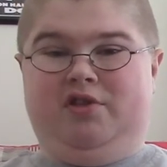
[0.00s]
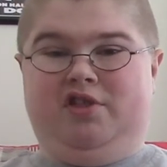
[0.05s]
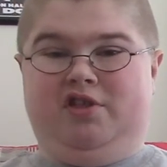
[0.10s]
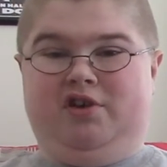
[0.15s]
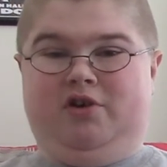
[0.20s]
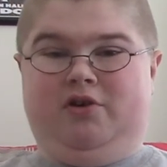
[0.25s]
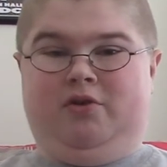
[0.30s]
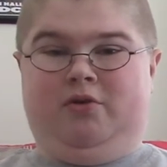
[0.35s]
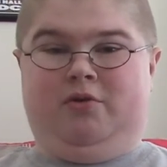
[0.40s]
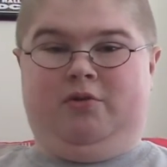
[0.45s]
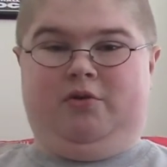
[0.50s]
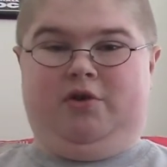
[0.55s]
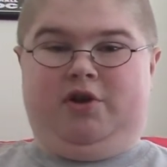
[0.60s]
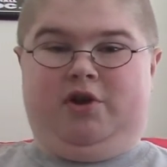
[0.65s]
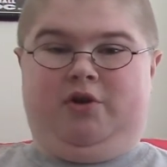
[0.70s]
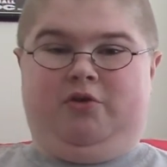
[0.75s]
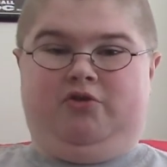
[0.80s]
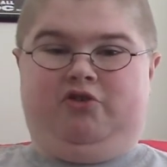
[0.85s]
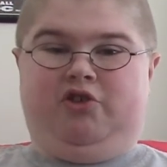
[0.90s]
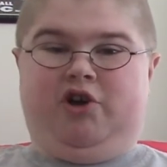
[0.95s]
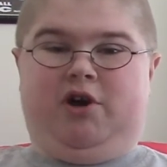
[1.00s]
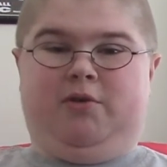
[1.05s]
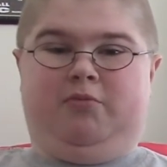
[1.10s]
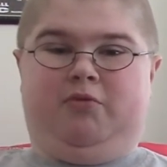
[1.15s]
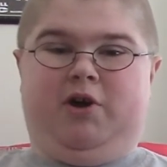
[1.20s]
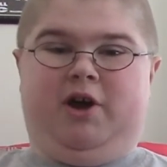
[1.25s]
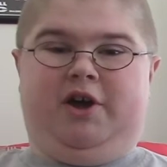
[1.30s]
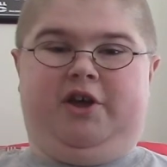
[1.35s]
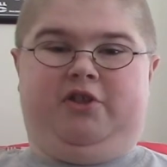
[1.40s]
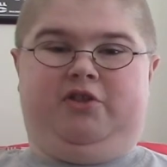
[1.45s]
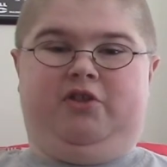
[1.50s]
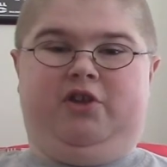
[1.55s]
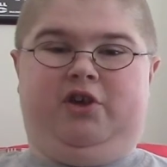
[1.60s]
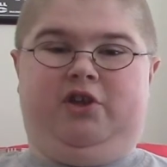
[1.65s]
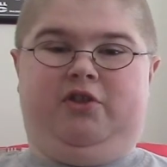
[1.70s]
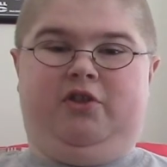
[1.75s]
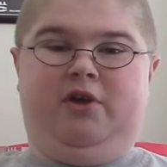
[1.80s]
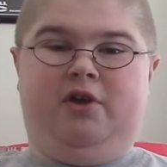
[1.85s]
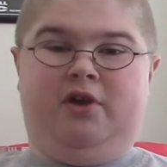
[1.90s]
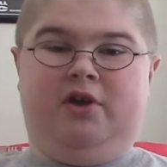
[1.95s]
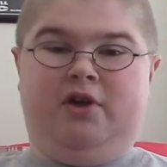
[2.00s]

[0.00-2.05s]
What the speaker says: So John Bryan did